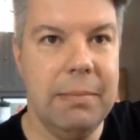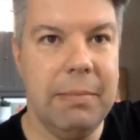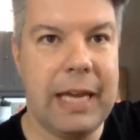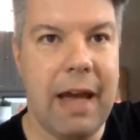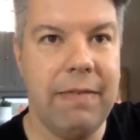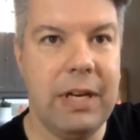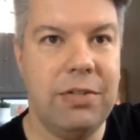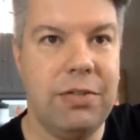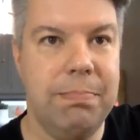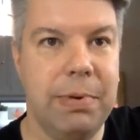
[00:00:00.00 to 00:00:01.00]
Macavity
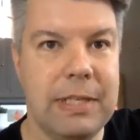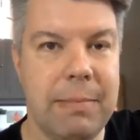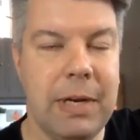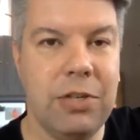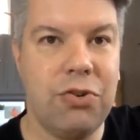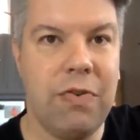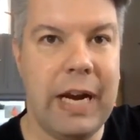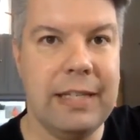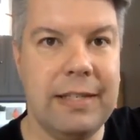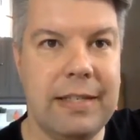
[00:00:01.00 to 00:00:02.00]
puts him in a
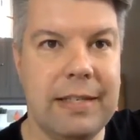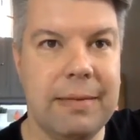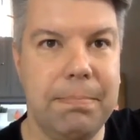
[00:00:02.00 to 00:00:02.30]
trance.